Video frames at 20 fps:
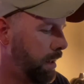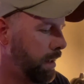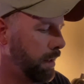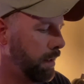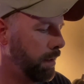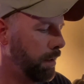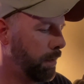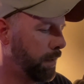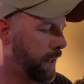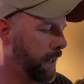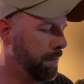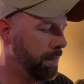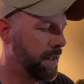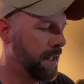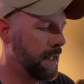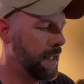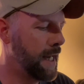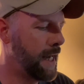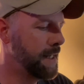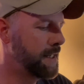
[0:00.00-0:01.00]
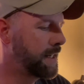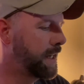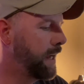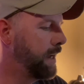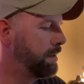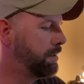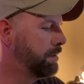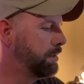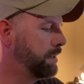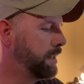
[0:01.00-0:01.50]
Okay, the last
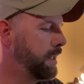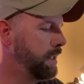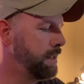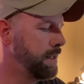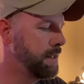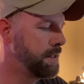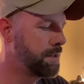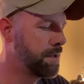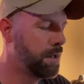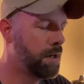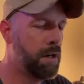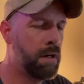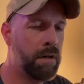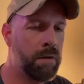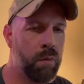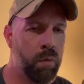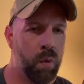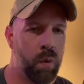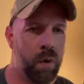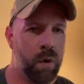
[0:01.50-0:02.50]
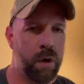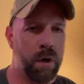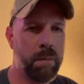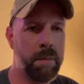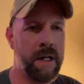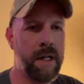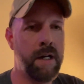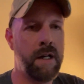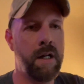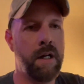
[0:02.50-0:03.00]
candle in this haul,
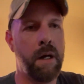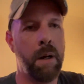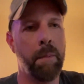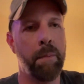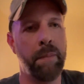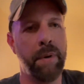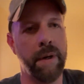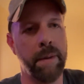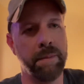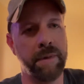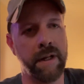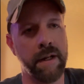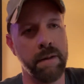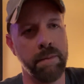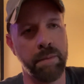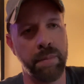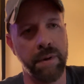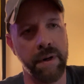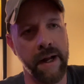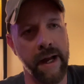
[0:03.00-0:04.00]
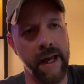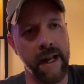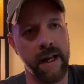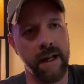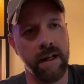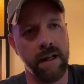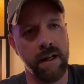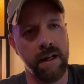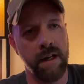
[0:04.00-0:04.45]
Warm Pumpkin Bread.